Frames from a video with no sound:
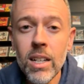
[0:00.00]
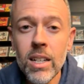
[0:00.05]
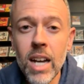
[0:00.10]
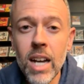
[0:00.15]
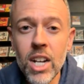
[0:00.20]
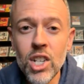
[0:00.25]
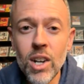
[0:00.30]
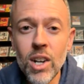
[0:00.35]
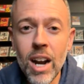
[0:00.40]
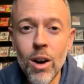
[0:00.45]

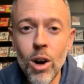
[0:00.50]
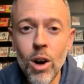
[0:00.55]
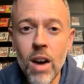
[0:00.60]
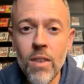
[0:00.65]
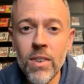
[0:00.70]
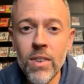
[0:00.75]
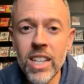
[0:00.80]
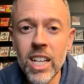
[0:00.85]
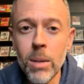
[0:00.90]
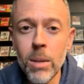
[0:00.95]
Not sure how
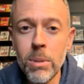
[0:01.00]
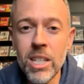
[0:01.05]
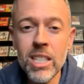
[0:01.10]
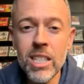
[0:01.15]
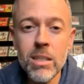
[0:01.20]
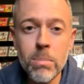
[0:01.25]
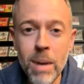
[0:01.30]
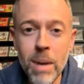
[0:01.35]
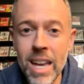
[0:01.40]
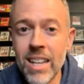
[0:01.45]
often they'll be
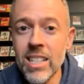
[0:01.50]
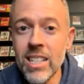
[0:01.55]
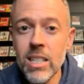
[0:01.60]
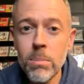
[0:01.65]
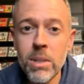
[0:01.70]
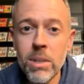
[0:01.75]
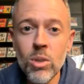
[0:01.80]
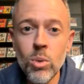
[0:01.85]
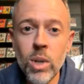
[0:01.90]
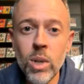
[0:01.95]

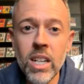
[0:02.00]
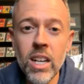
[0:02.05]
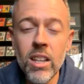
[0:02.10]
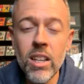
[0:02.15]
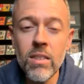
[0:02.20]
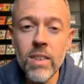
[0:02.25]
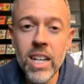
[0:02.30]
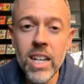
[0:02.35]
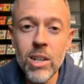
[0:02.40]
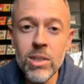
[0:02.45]
spaced between
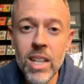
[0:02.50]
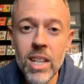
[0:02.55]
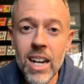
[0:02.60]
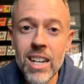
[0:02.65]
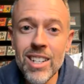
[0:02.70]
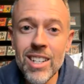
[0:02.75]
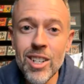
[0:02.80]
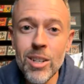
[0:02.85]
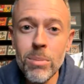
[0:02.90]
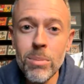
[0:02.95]
other videos that
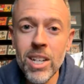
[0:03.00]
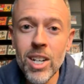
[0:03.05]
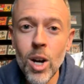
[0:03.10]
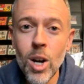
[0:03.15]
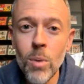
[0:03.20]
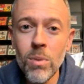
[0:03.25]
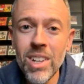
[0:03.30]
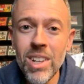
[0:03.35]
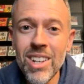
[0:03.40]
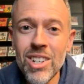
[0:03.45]
I do, but
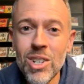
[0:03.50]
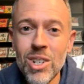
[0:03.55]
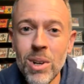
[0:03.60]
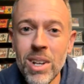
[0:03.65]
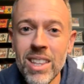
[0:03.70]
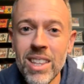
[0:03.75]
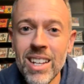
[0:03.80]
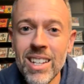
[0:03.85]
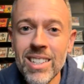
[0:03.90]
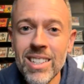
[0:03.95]
hopefully you
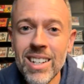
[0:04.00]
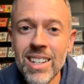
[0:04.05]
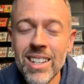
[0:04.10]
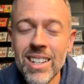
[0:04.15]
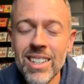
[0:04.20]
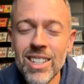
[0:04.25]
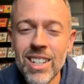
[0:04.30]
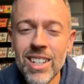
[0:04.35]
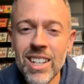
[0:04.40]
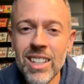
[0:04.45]
enjoyed this and
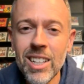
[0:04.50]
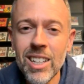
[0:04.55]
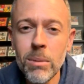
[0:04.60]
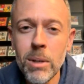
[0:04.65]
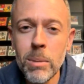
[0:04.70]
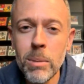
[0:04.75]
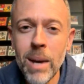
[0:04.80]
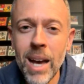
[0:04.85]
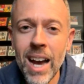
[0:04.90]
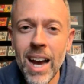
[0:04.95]
it took you a little
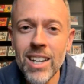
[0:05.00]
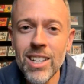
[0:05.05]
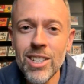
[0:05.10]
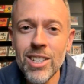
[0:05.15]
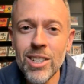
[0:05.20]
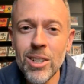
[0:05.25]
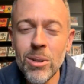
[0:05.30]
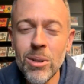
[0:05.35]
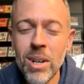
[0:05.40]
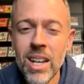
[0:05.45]
bit back
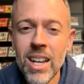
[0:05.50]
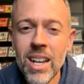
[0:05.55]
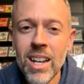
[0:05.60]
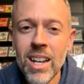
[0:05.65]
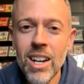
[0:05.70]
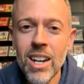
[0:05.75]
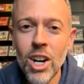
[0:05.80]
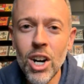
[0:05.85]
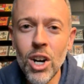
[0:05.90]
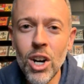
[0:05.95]
to
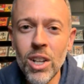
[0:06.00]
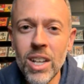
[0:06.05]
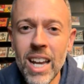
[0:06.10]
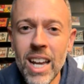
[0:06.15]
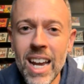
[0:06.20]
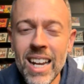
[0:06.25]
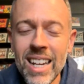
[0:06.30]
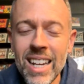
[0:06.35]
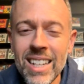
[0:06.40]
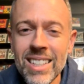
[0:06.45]
early
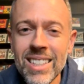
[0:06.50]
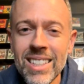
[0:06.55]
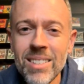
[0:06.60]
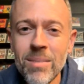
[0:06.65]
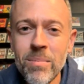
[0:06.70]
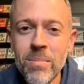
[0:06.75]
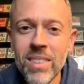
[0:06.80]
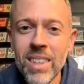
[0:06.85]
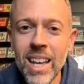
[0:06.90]
80s.